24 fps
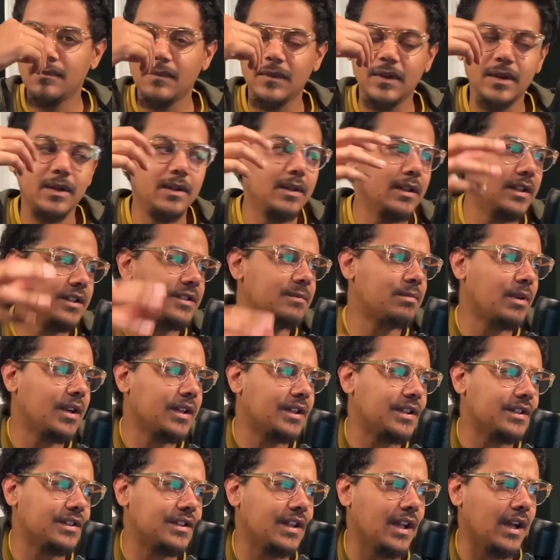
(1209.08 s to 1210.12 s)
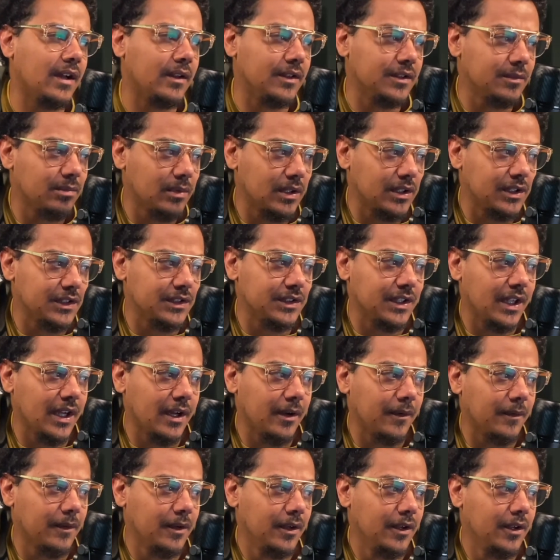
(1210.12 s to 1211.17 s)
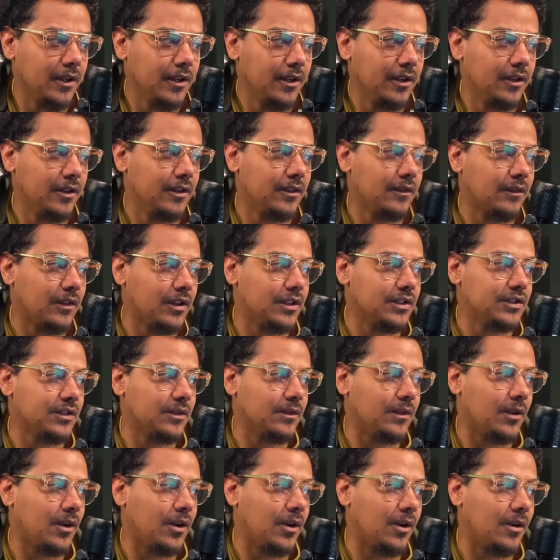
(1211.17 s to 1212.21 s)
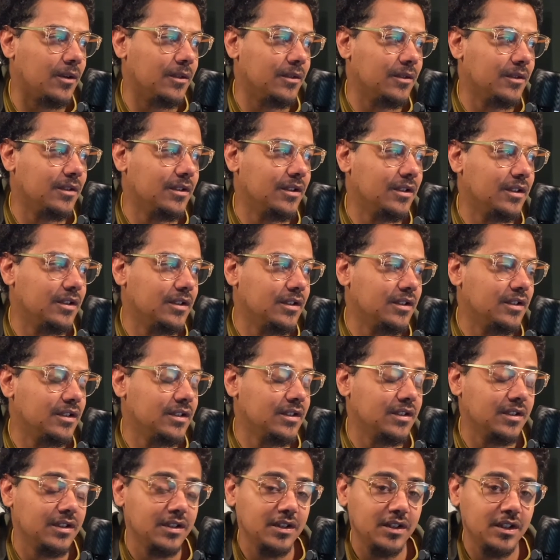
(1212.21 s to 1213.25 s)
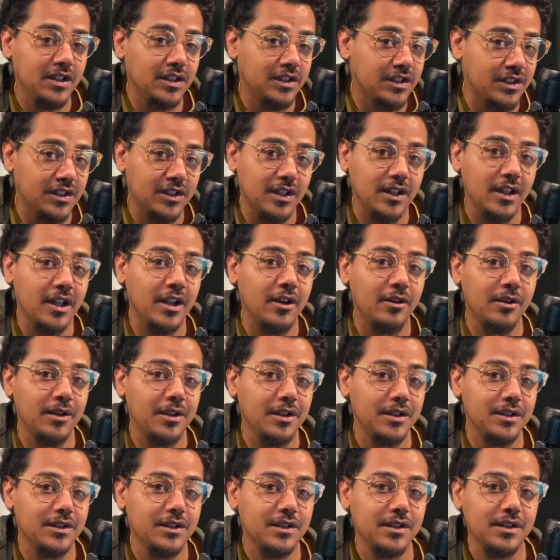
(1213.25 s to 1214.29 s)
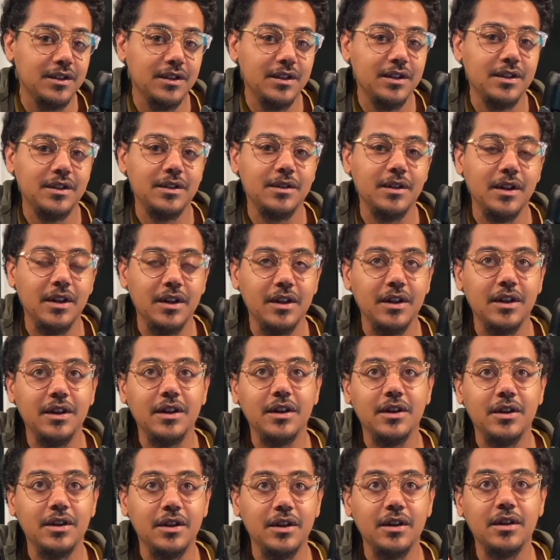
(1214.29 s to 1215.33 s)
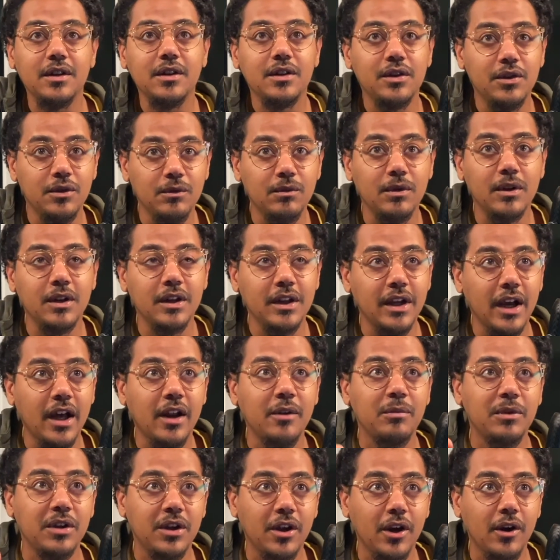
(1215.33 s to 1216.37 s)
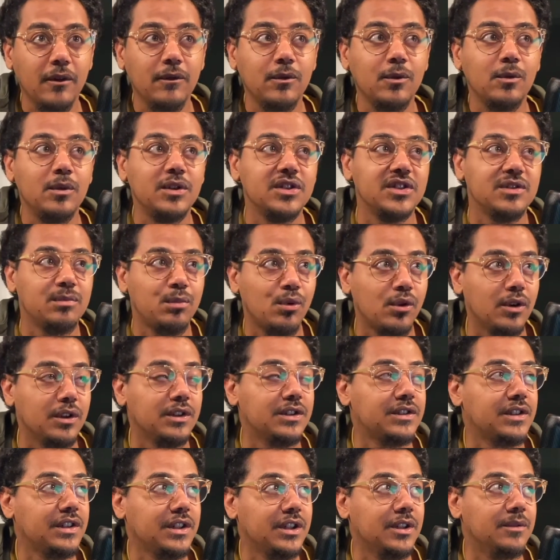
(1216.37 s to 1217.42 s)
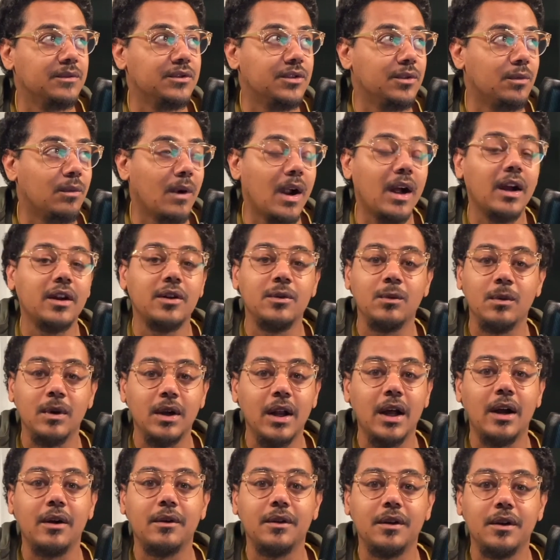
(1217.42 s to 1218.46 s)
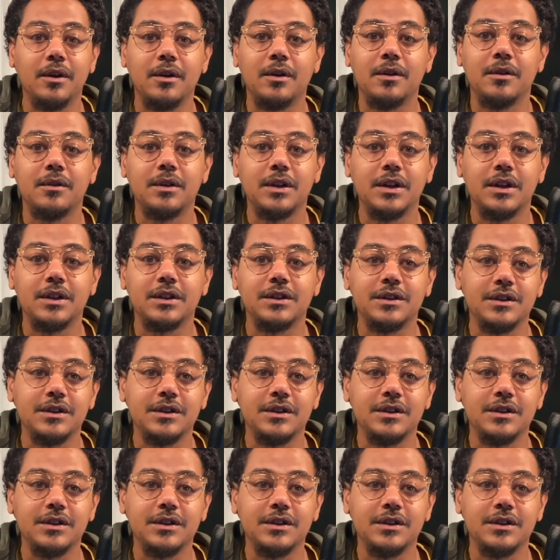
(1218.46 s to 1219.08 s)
let's break this down. First of all, this is hilarious. You really got to be careful what sports teams you rocking with out here, because